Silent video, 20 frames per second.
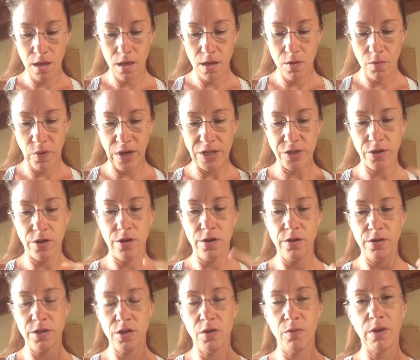We
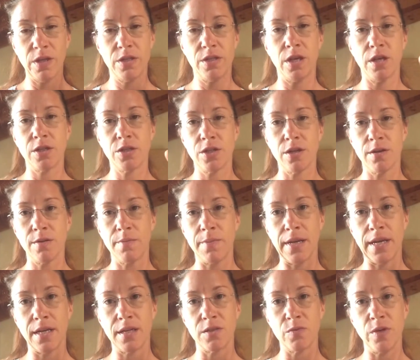turn to addiction
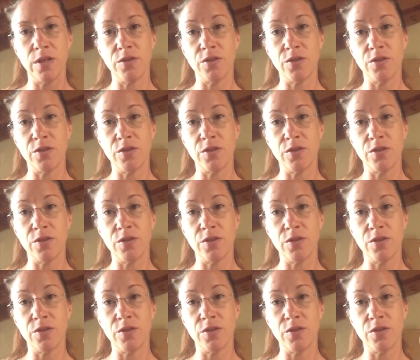because we